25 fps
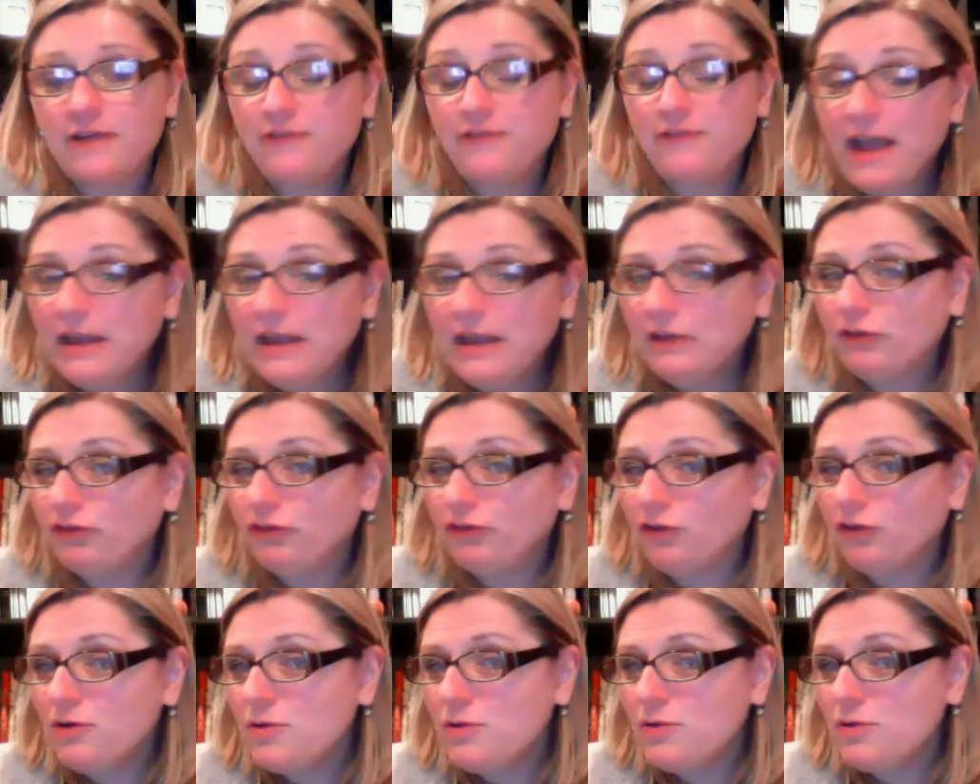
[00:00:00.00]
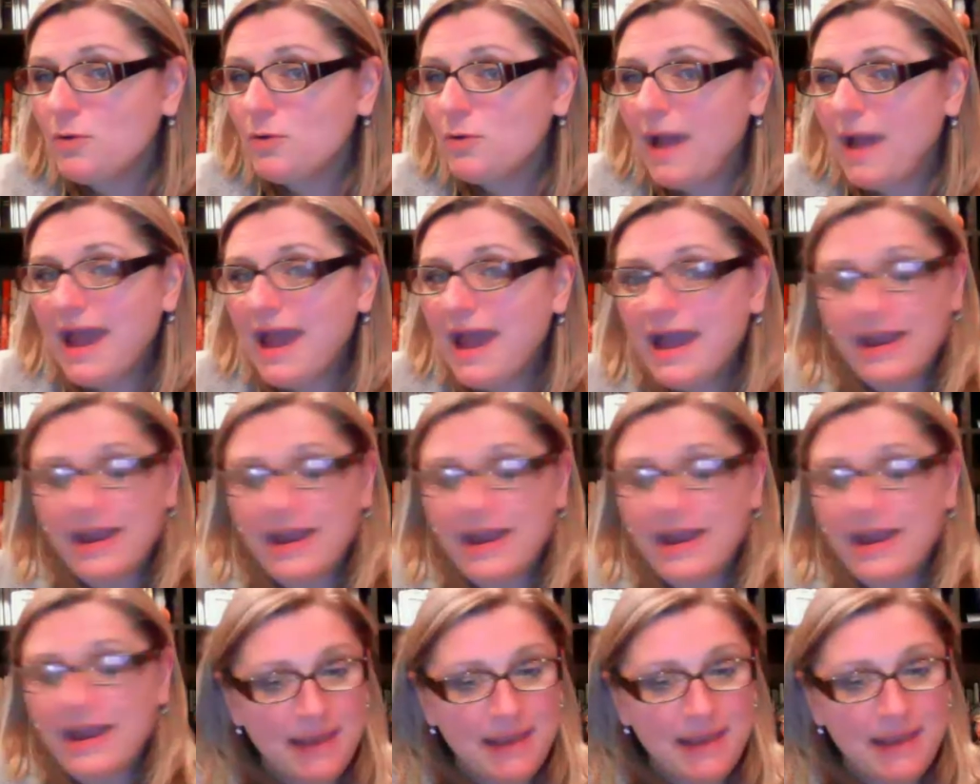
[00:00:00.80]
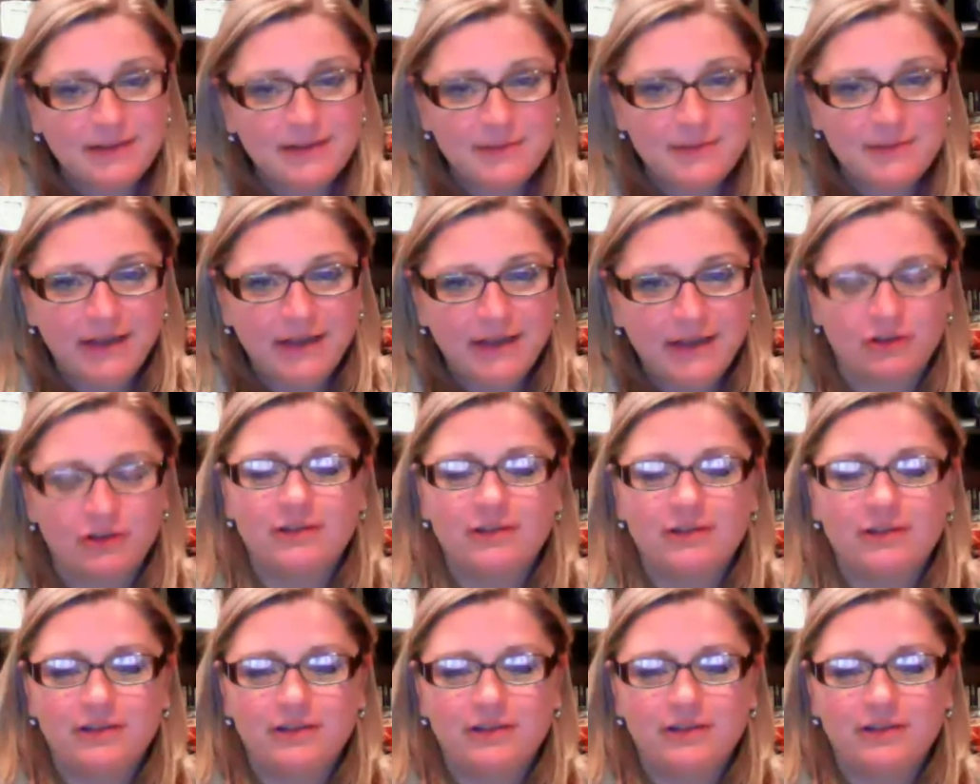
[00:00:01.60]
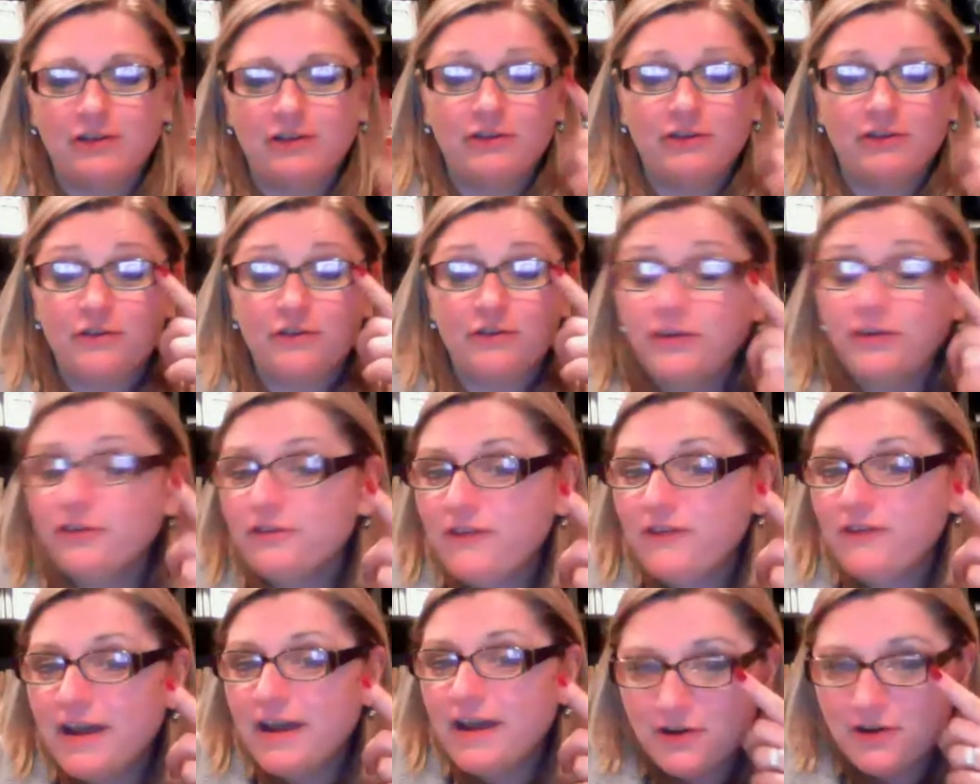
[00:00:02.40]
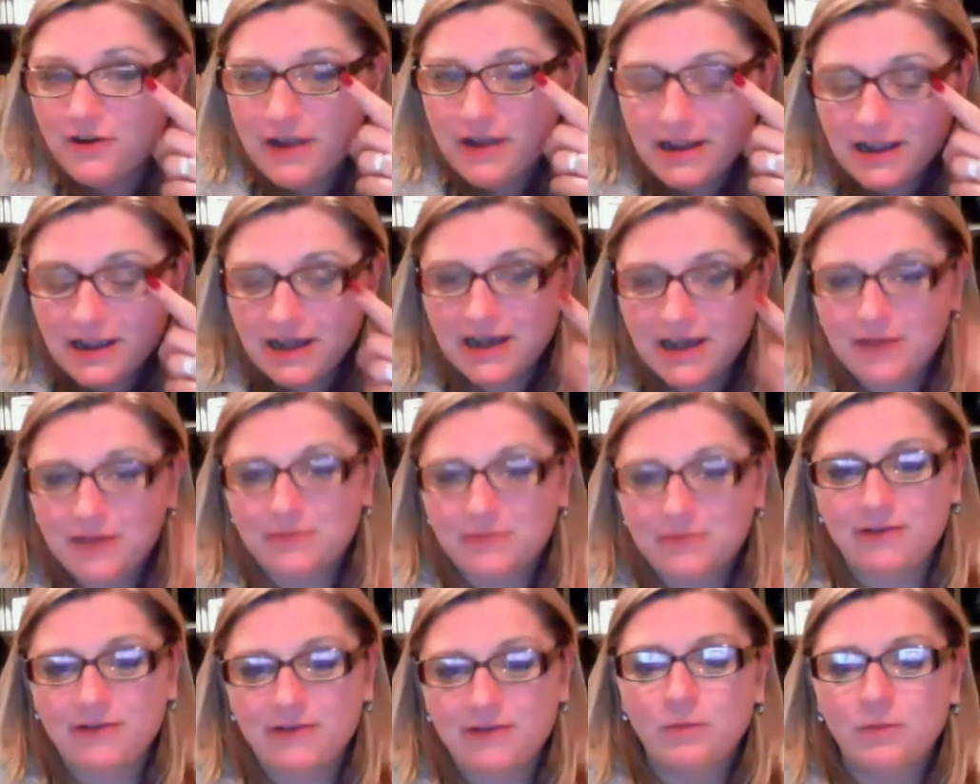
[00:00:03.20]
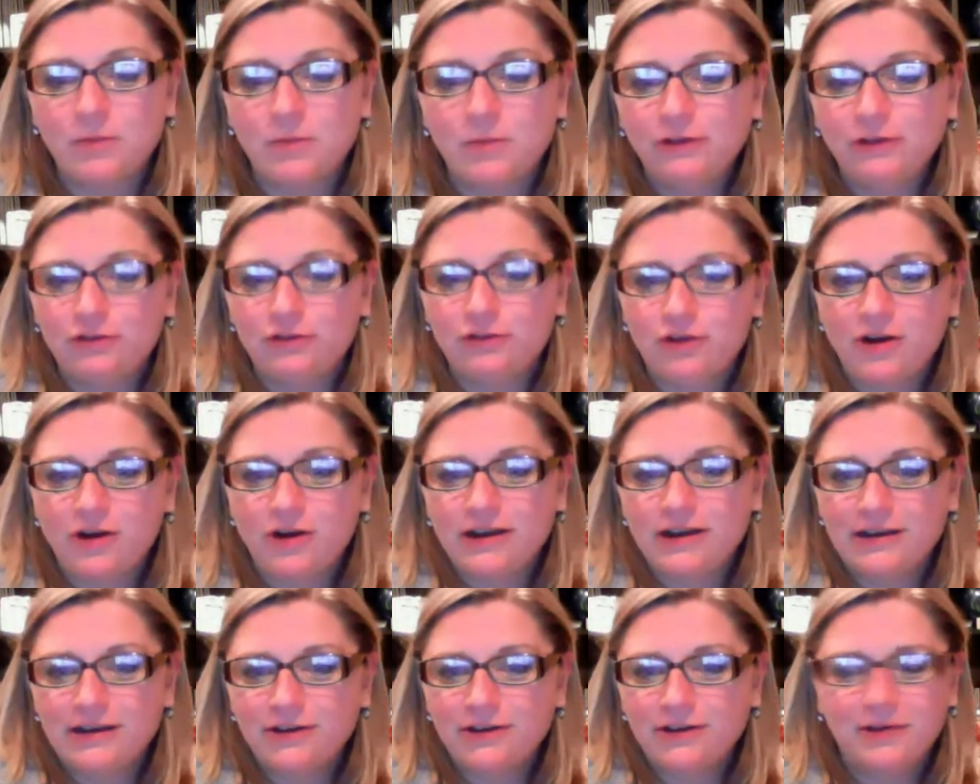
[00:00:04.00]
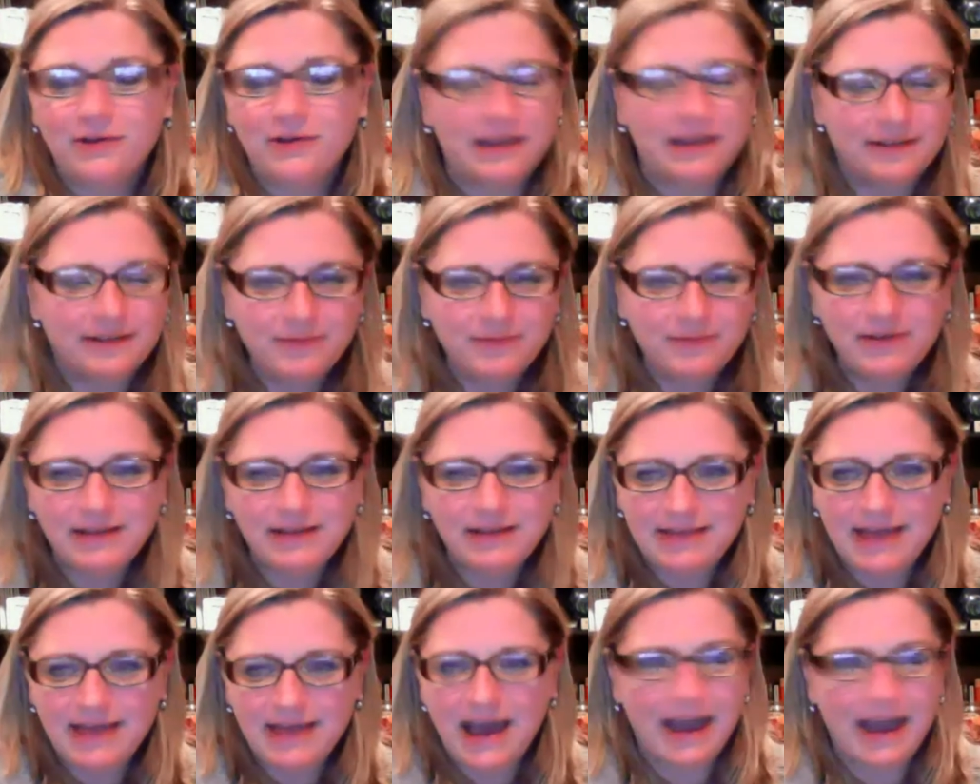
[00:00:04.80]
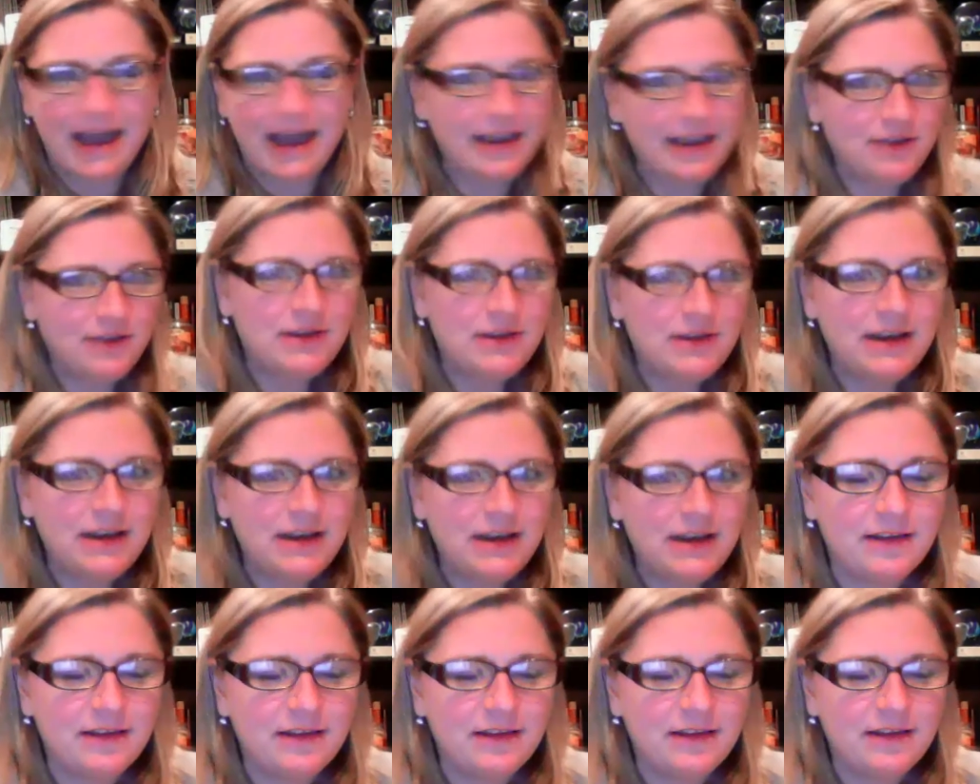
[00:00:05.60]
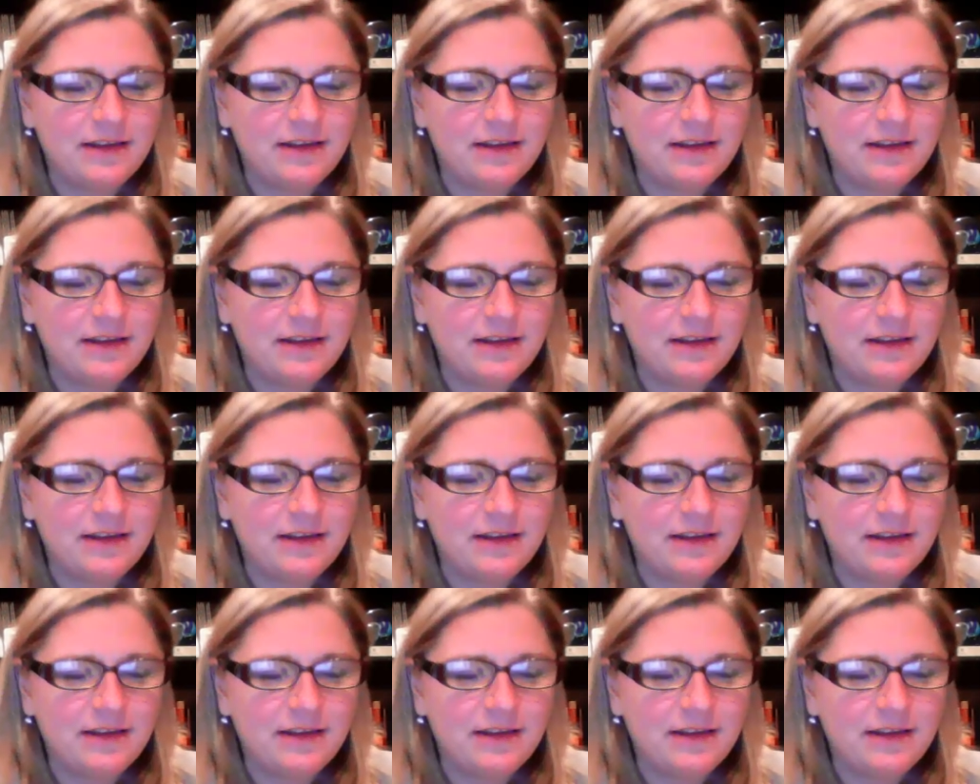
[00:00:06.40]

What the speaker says: If I could show you a way to make some extra, to diversify your income around what you're already doing, something like that, I could read it to you.